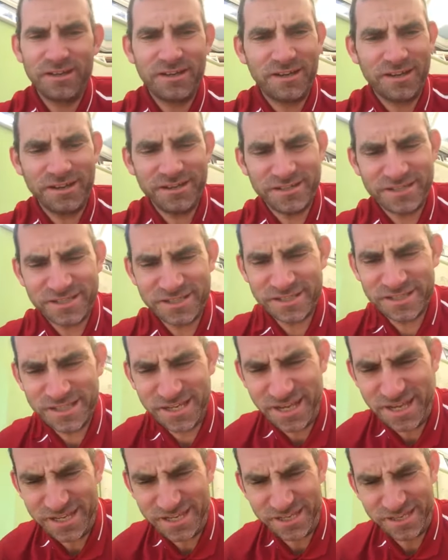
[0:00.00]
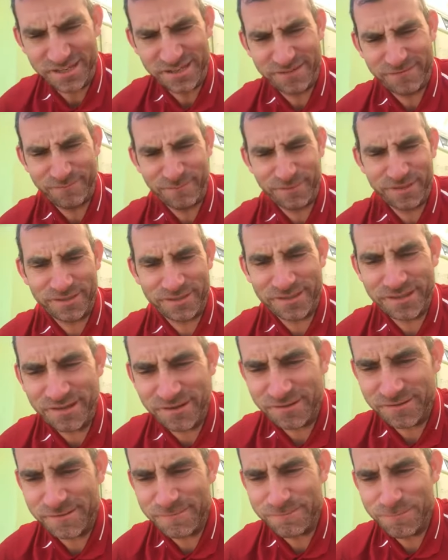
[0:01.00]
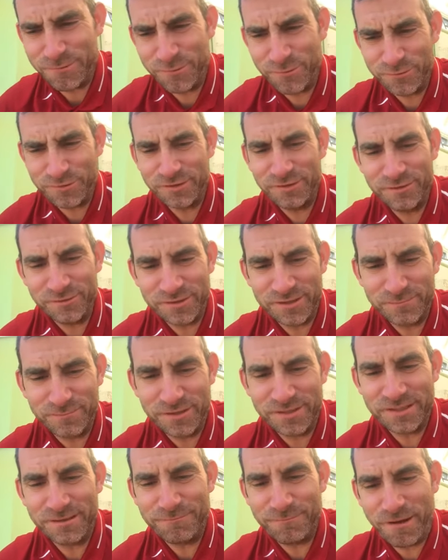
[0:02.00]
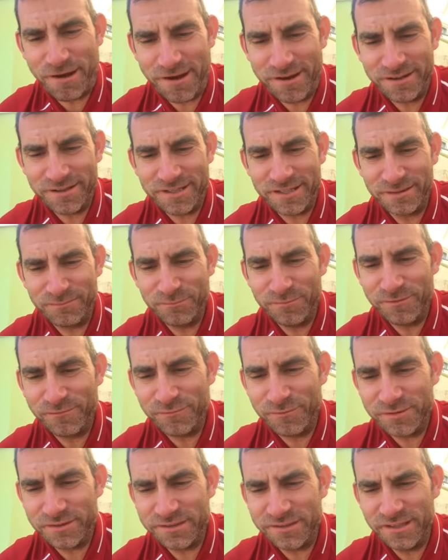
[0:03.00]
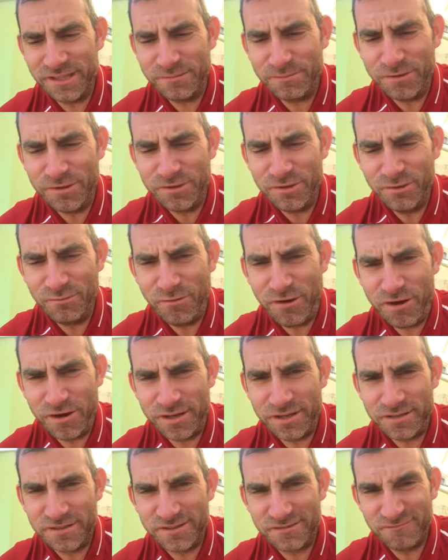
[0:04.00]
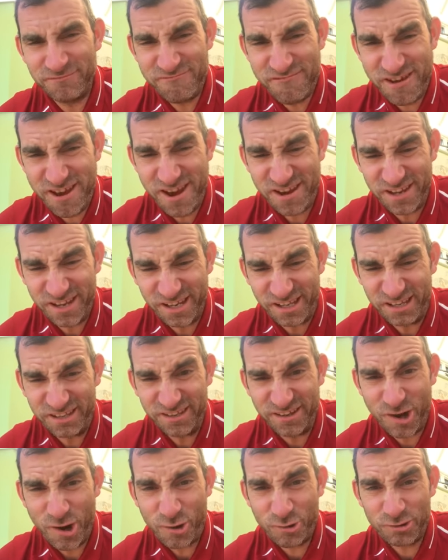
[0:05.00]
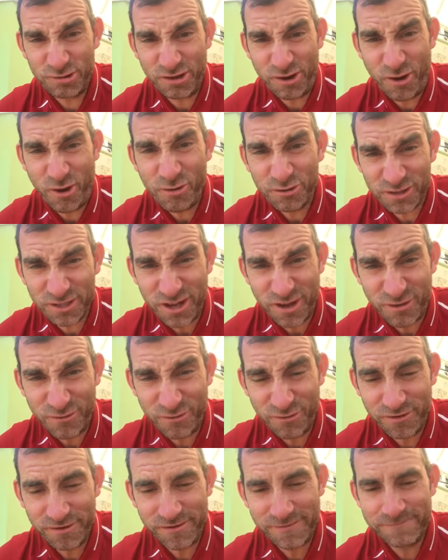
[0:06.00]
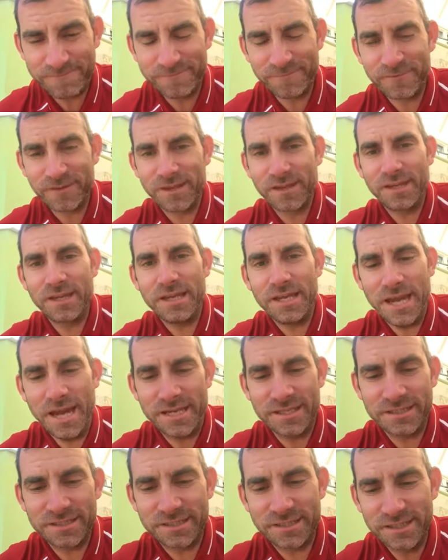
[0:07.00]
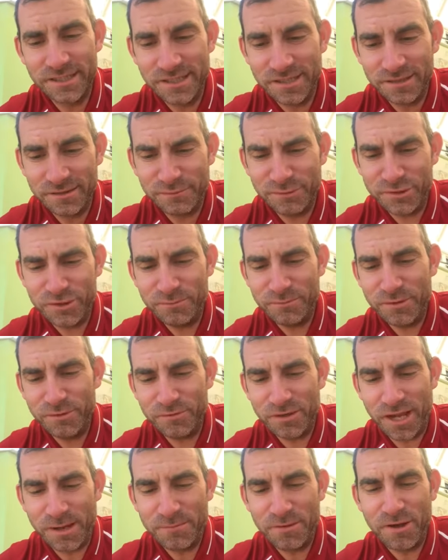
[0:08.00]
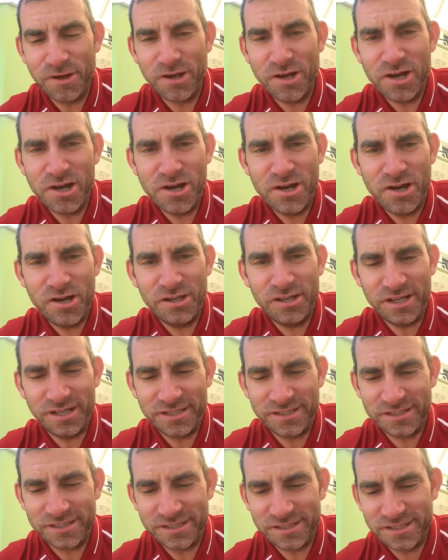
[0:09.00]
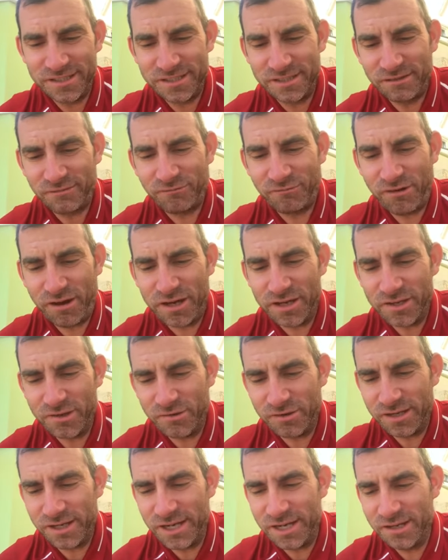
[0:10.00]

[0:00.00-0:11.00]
I see. Mr. Carter paused and looked at Mr. Barrington with what seemed to be new eyes. Really? Otto? Yes. What's your middle name? Ernest. Right, got it.